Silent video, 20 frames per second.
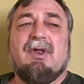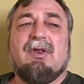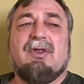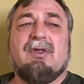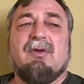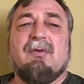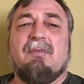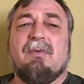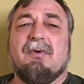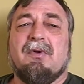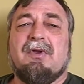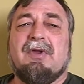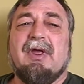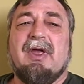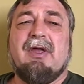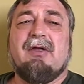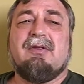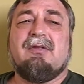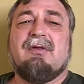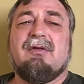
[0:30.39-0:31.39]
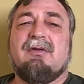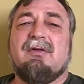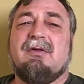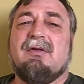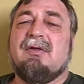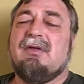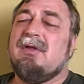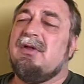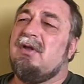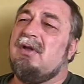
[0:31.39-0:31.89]
to protect
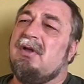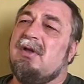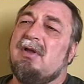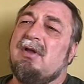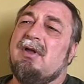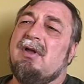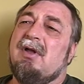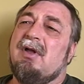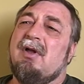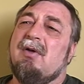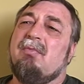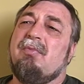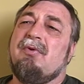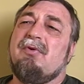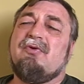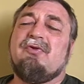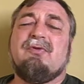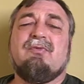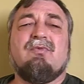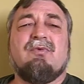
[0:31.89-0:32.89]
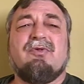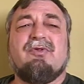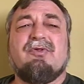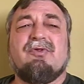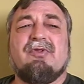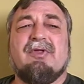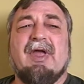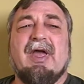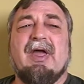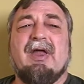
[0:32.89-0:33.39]
a person with
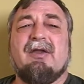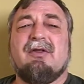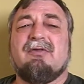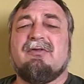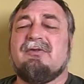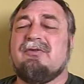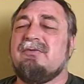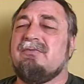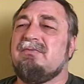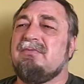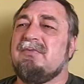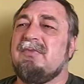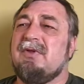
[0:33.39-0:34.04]
status